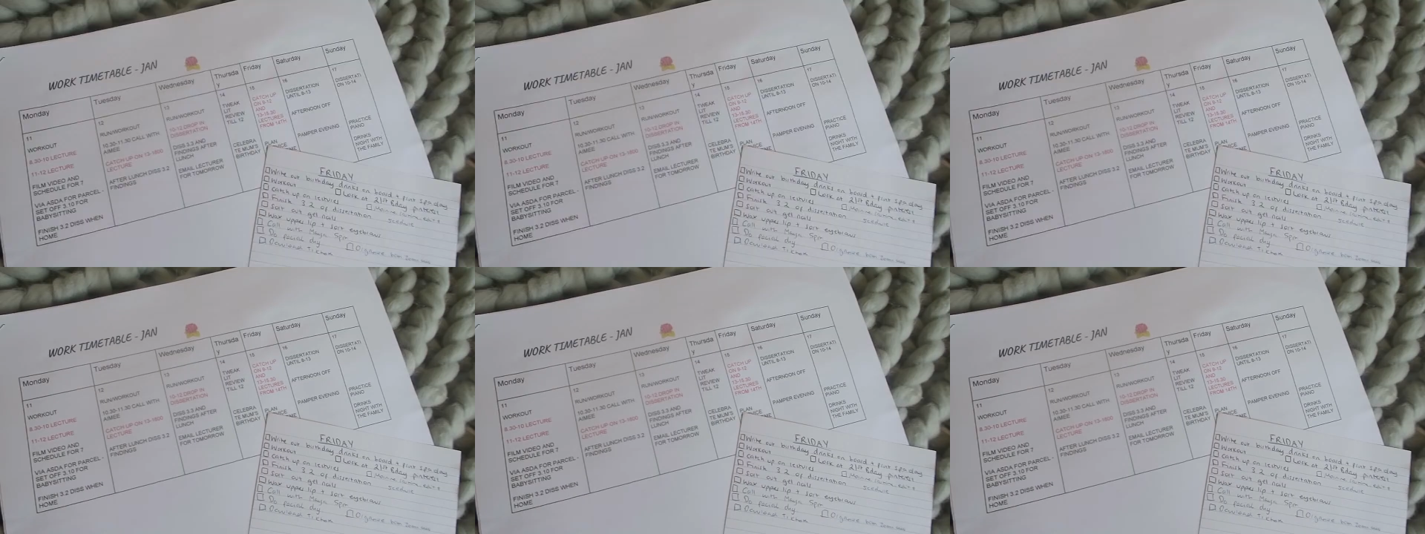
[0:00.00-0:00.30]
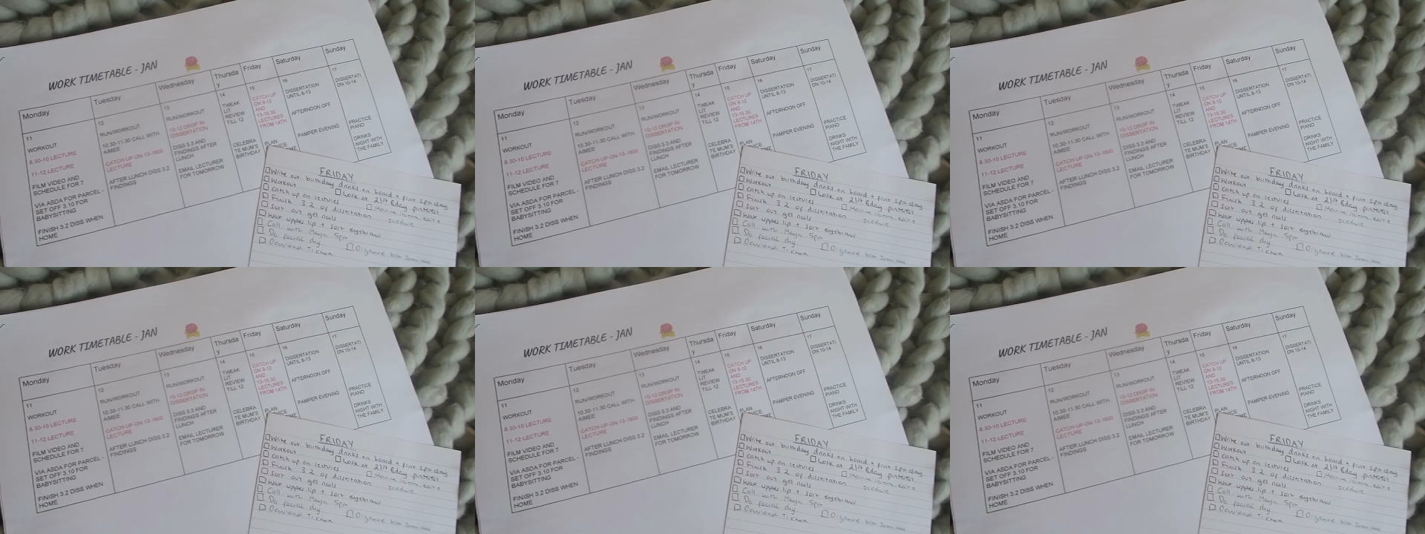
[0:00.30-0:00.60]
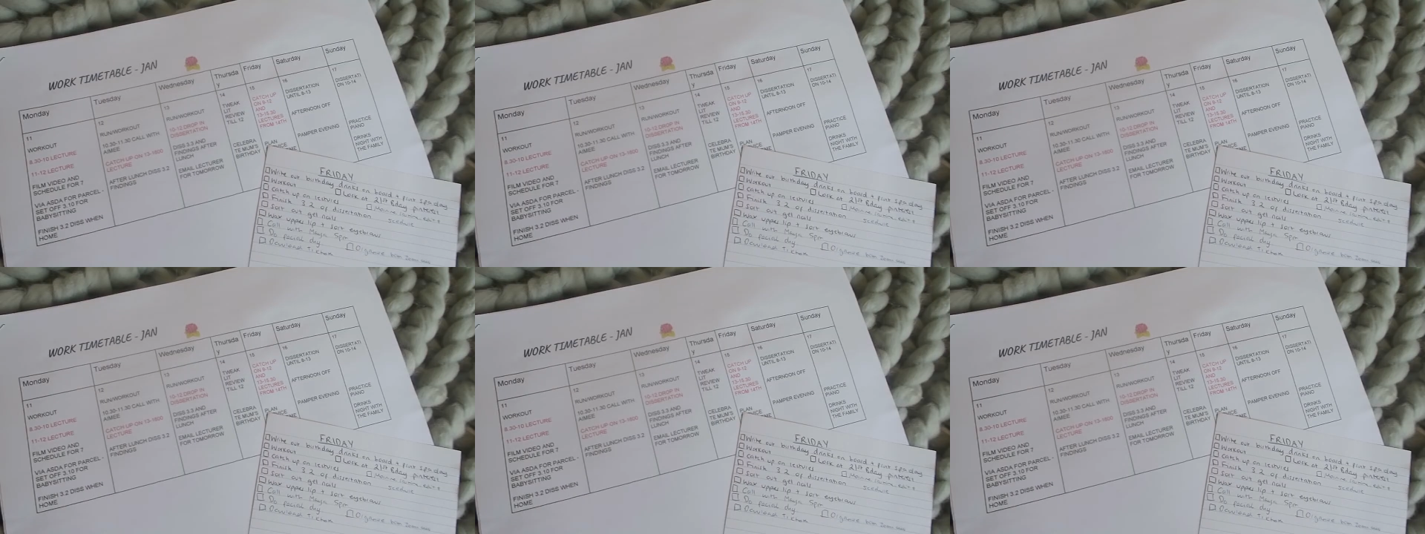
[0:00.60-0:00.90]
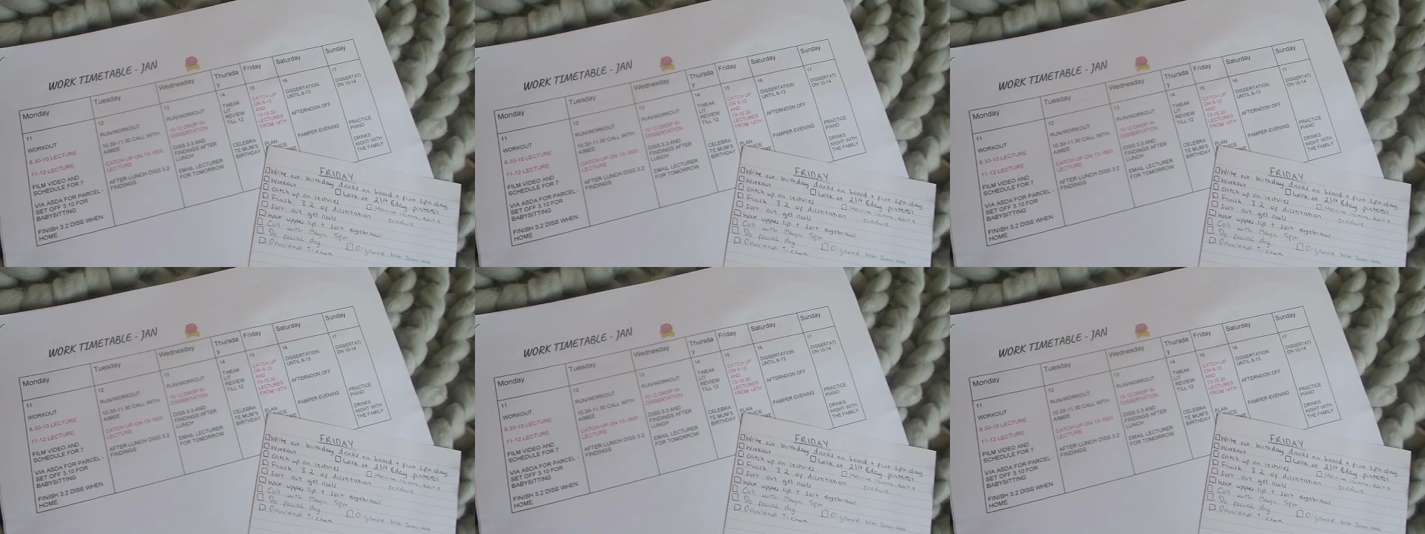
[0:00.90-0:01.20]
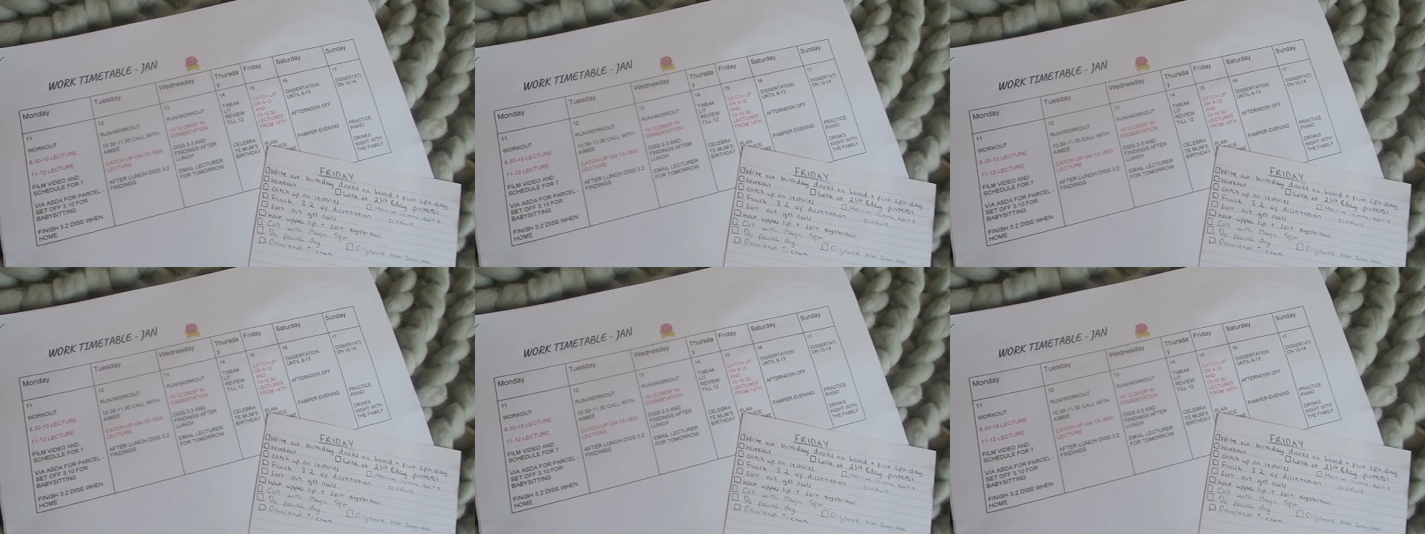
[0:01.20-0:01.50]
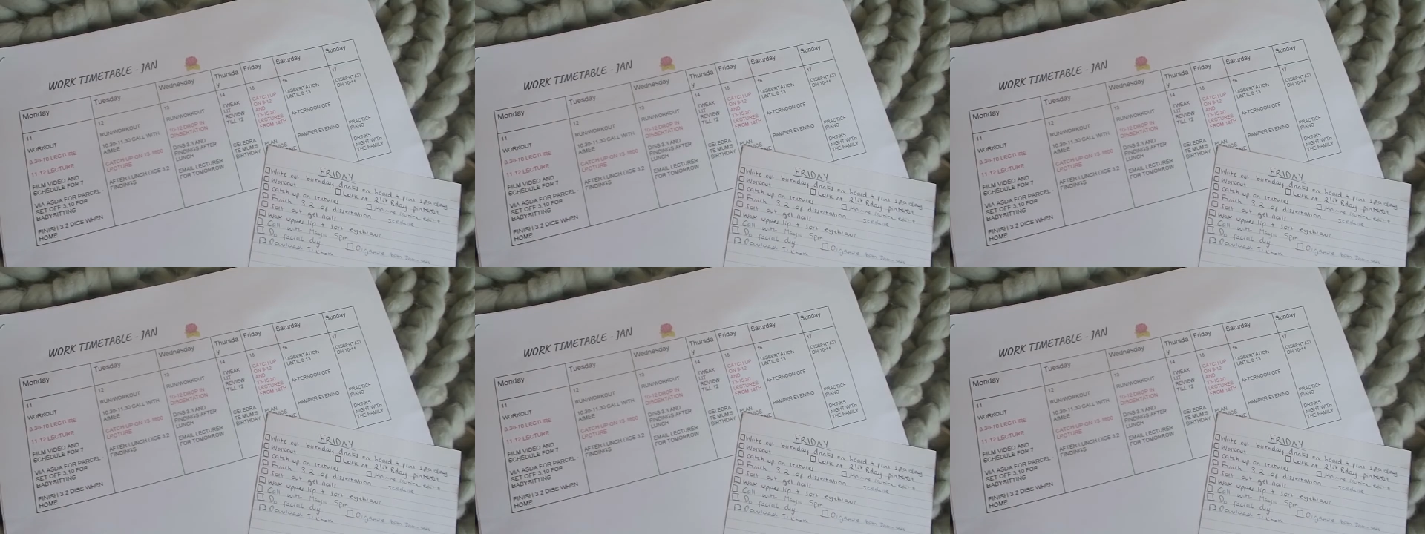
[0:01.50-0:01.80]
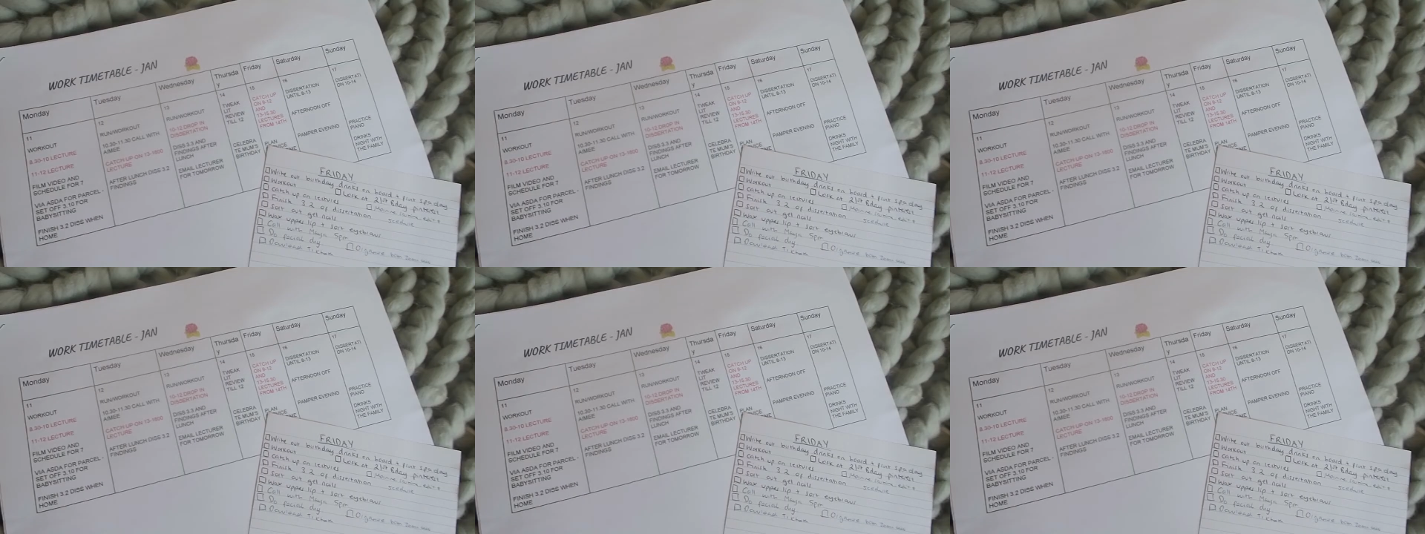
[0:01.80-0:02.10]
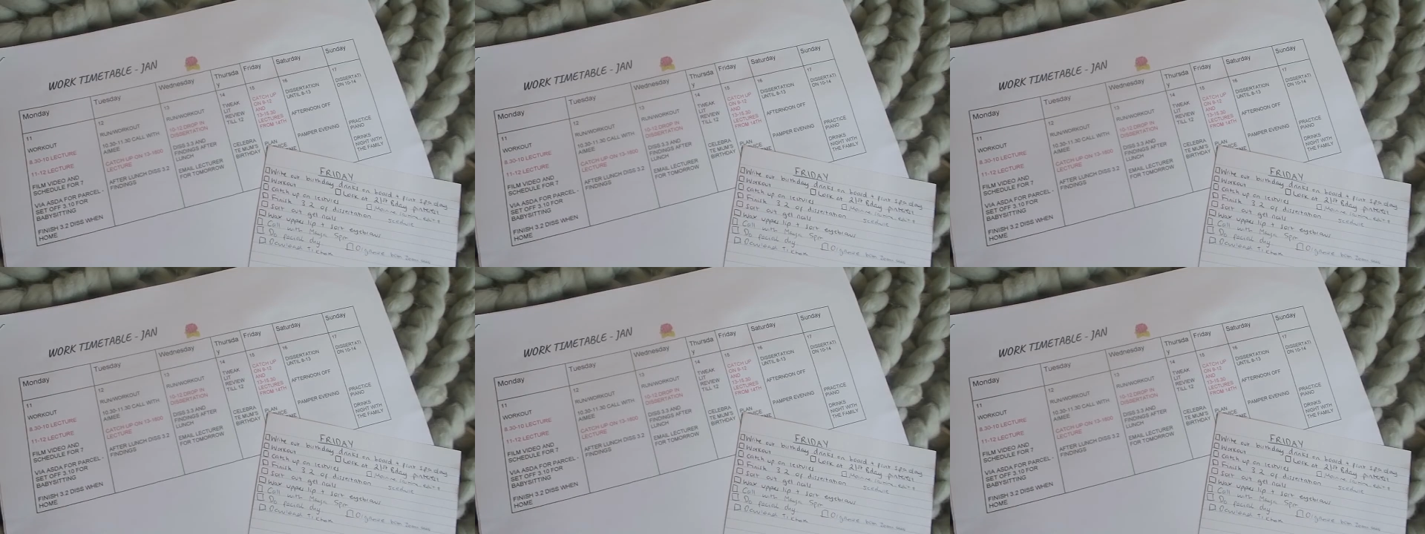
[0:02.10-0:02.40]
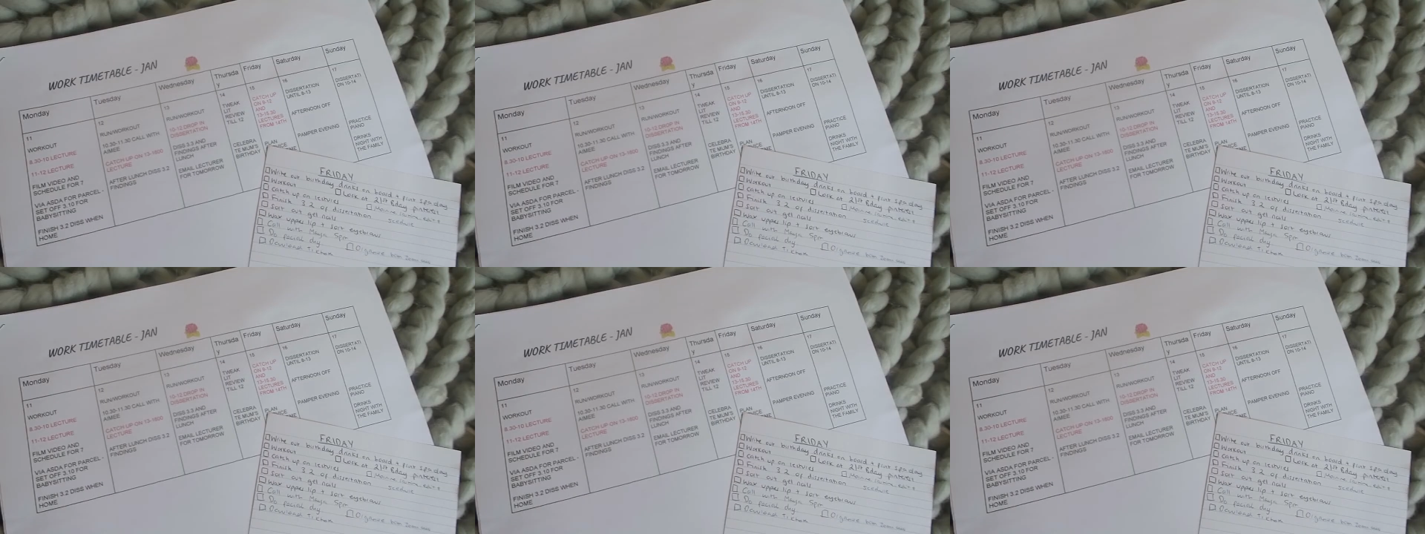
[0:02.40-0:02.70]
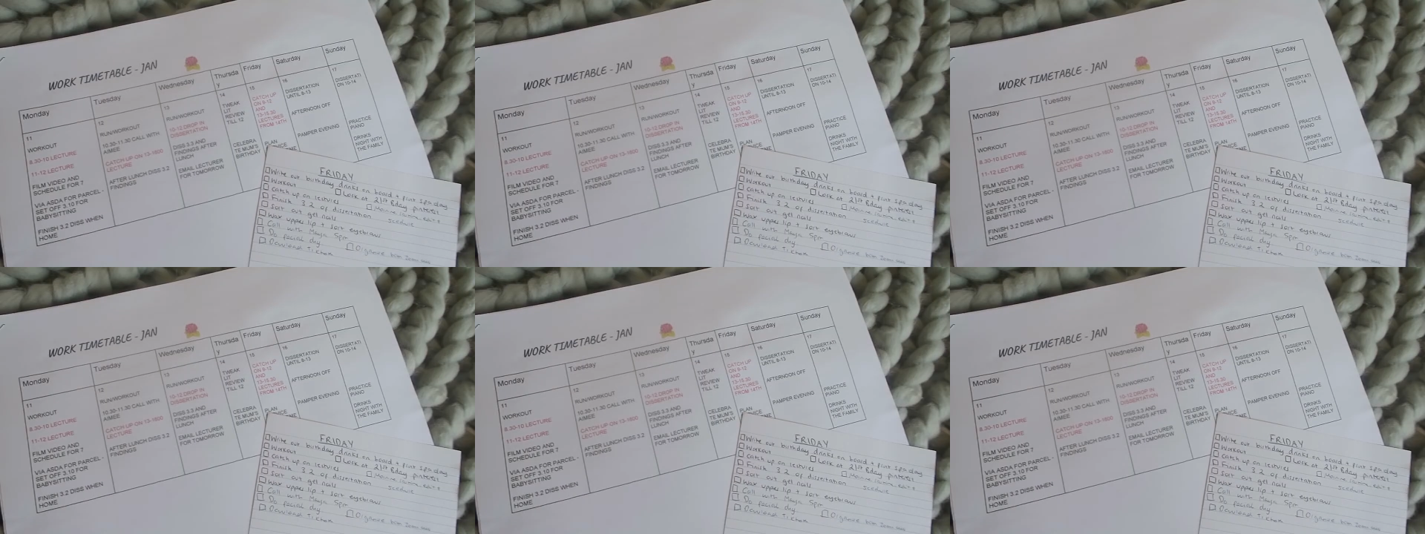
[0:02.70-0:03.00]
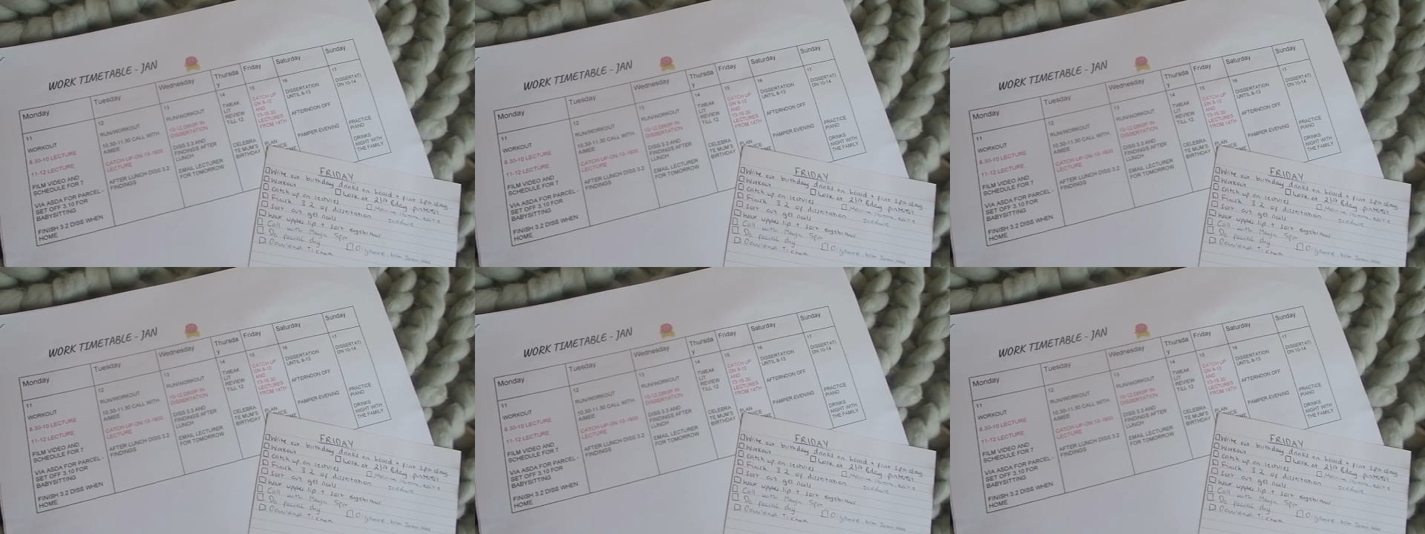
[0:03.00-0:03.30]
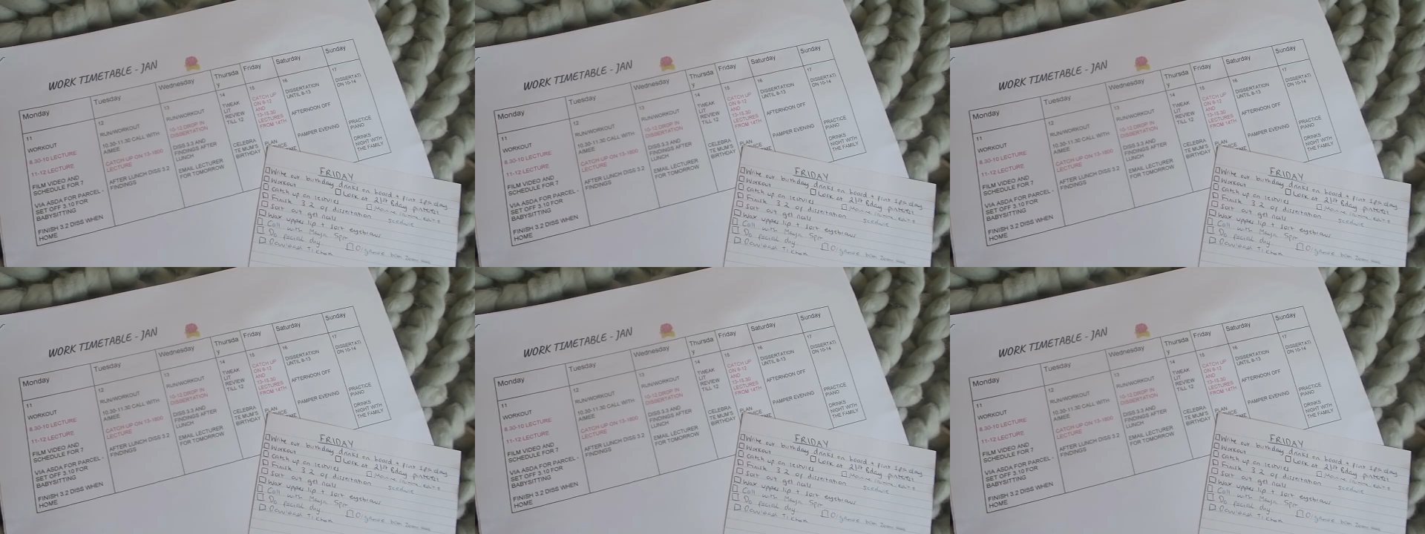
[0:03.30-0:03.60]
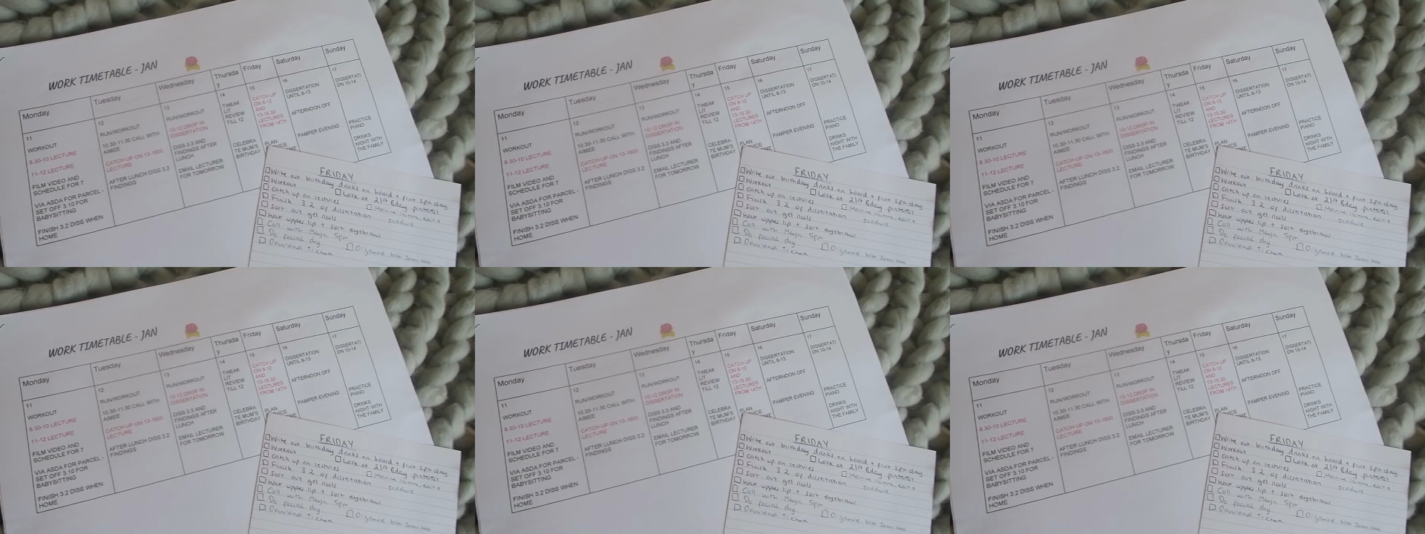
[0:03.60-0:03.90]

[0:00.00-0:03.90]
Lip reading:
No face is visible, so there are no lips to read.